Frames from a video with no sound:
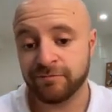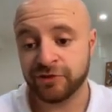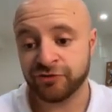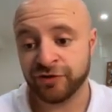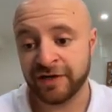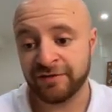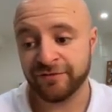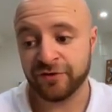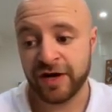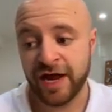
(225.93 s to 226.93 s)
strength of
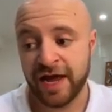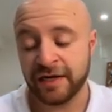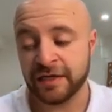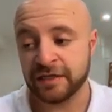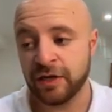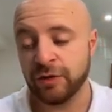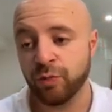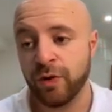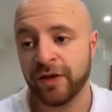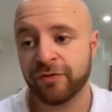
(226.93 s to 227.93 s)
your ad.
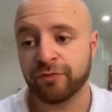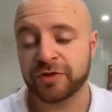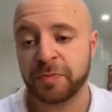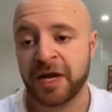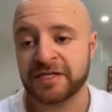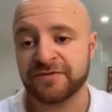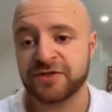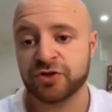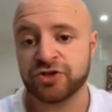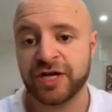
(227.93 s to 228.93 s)
And with responsive
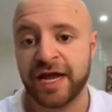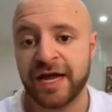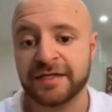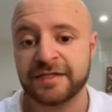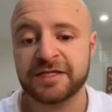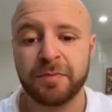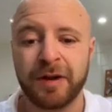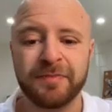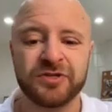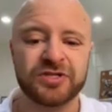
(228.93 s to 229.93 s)
search ads, this
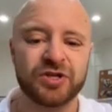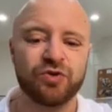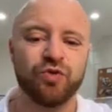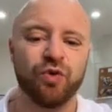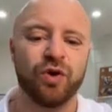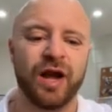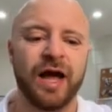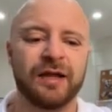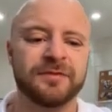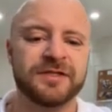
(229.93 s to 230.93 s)
might be just a cool
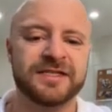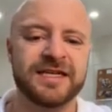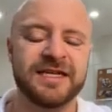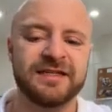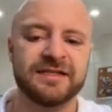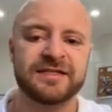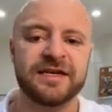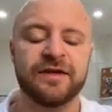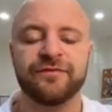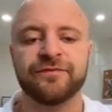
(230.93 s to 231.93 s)
column to see
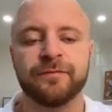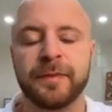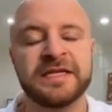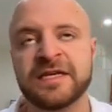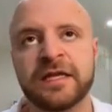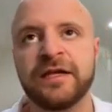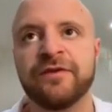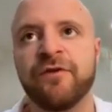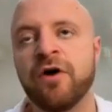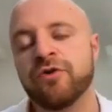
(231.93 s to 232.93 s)

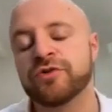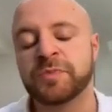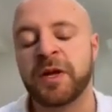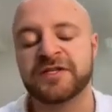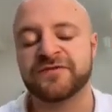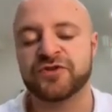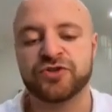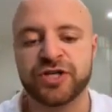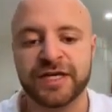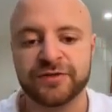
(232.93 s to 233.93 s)
if all your responsive
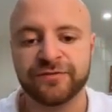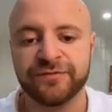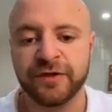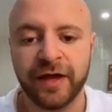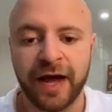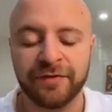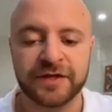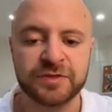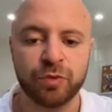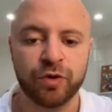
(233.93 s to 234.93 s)
search ads are filled out.
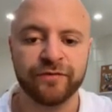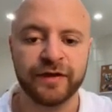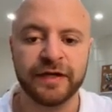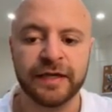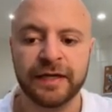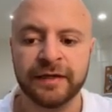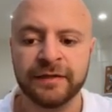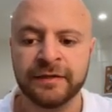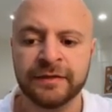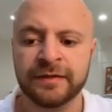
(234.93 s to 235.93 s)
That's more of a
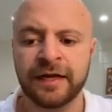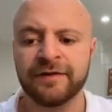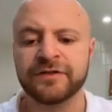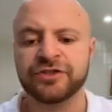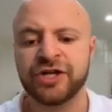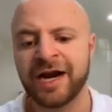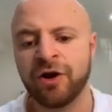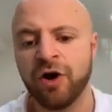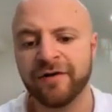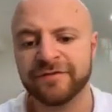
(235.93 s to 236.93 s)
kind of a check
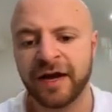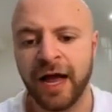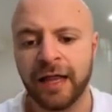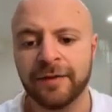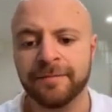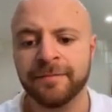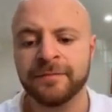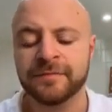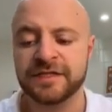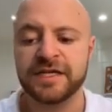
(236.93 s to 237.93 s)
off column
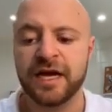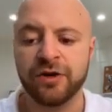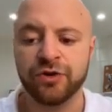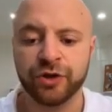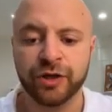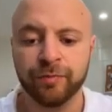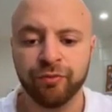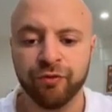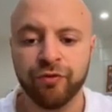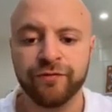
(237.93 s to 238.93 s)
to see how you can
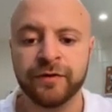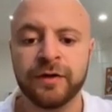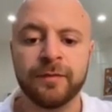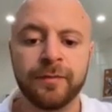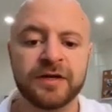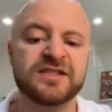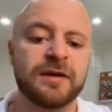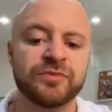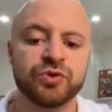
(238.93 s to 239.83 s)
improve, but something